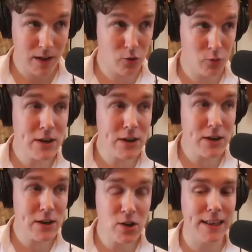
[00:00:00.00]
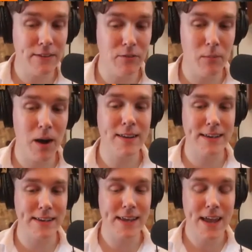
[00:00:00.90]
especially for high level
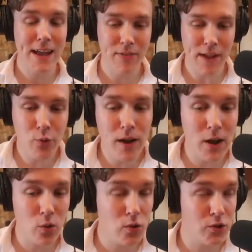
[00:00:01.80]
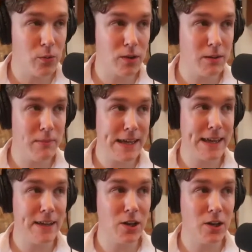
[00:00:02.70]
marketers, that's why I also want to make
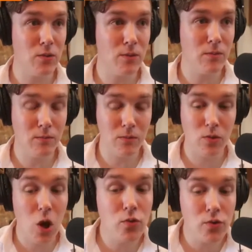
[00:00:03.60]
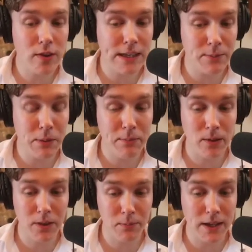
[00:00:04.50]
it, you know, known to these
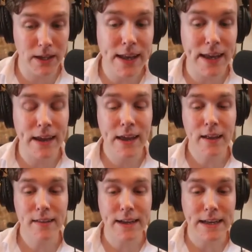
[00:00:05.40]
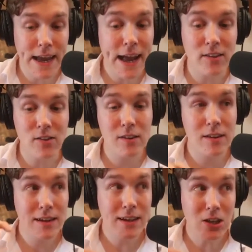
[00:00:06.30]
people at the beginning, like, yes,
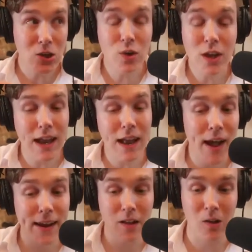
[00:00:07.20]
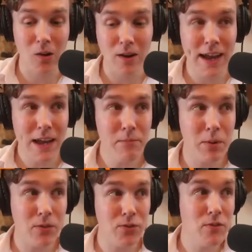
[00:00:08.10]
you can get that in the long game,
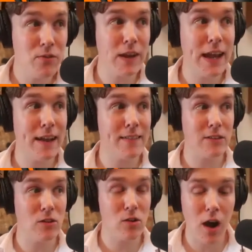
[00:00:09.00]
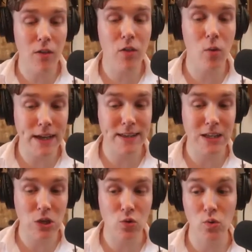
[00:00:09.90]
but don't forget, like, there are other ways
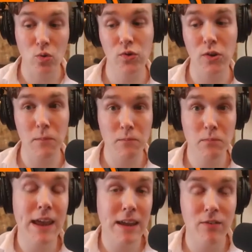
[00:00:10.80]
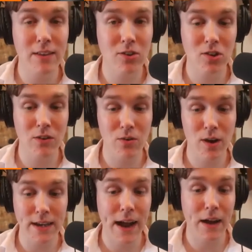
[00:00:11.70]
that you can also take advantage of it
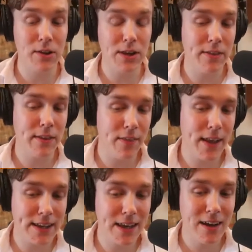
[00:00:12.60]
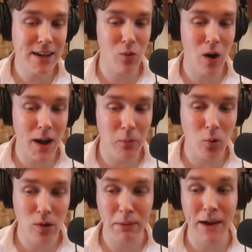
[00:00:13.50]
right now. And that's kind of what I'm
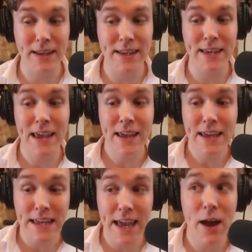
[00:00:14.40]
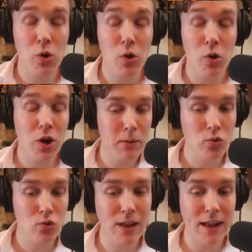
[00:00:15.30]
all about is, yeah, we're going to
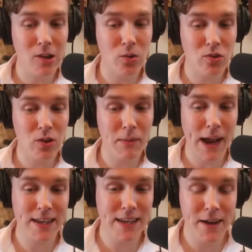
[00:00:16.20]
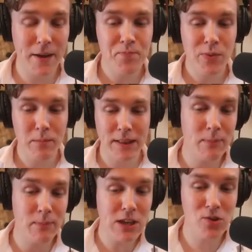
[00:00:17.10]
build you that long-term asset, but
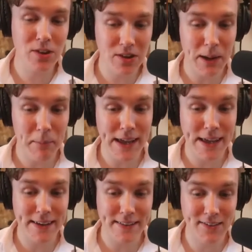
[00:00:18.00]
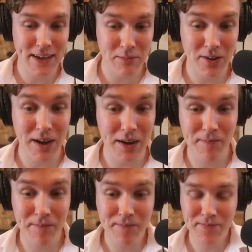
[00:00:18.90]
let's make sure that you get paid at the same time.